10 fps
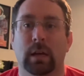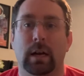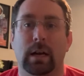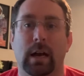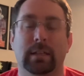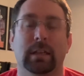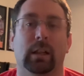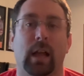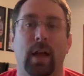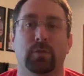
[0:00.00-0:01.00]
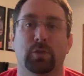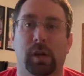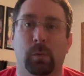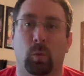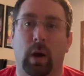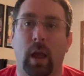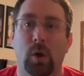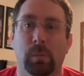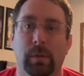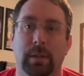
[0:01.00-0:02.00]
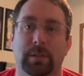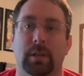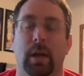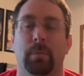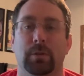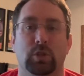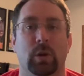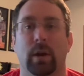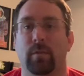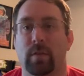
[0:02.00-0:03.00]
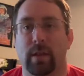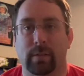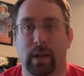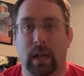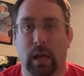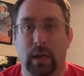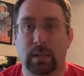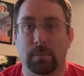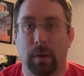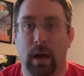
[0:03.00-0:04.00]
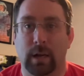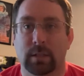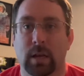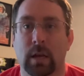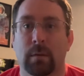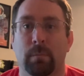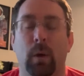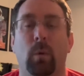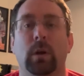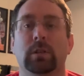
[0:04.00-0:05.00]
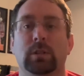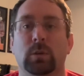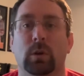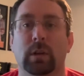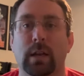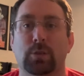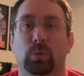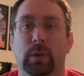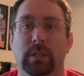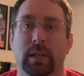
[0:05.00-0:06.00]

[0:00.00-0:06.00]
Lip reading: I did a live stream where I opened this up and showed everything that I got in the box, but I wanted to do a nice really